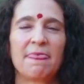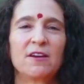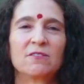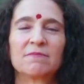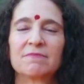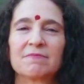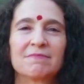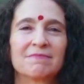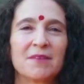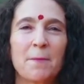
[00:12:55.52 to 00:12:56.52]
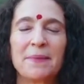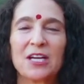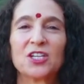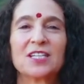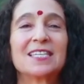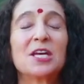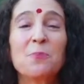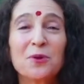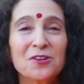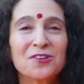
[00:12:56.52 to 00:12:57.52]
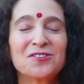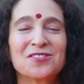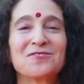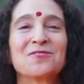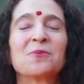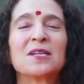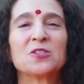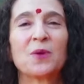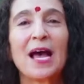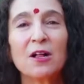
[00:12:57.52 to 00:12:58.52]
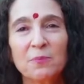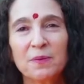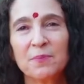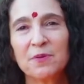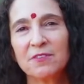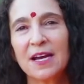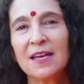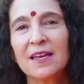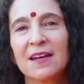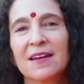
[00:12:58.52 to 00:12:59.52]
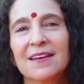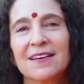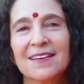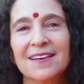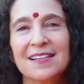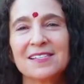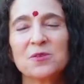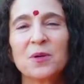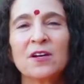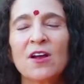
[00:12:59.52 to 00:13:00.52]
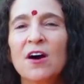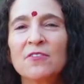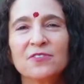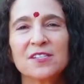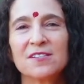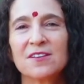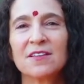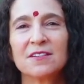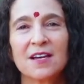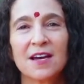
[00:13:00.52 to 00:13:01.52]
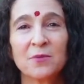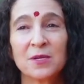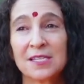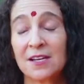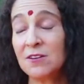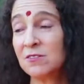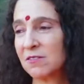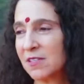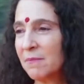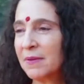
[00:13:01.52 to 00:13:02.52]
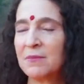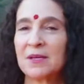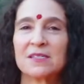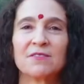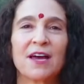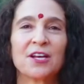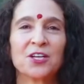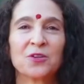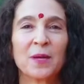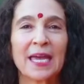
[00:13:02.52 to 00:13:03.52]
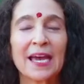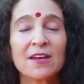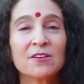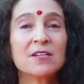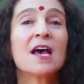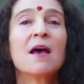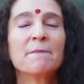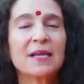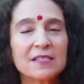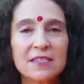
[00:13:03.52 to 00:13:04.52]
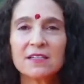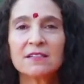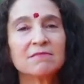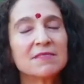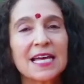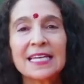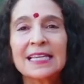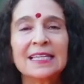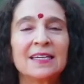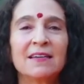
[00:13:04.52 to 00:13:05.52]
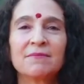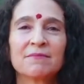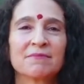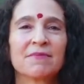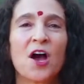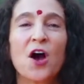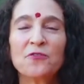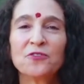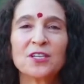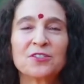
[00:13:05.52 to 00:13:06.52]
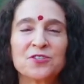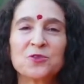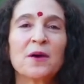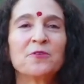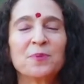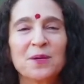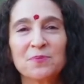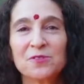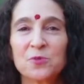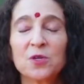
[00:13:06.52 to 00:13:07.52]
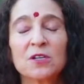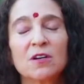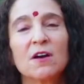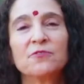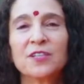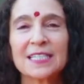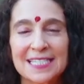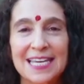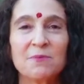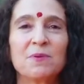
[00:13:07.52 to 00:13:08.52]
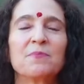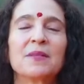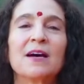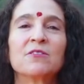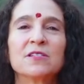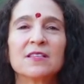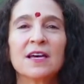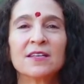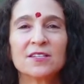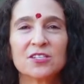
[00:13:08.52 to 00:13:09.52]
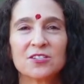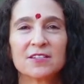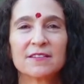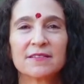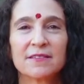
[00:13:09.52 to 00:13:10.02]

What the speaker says: They're bigger tippers, they're the ones who help people, right? This is where in offices all the time we say, oh, somebody must have had a weekend, because they're suddenly offering to do other people's work, offering to take people out to lunch.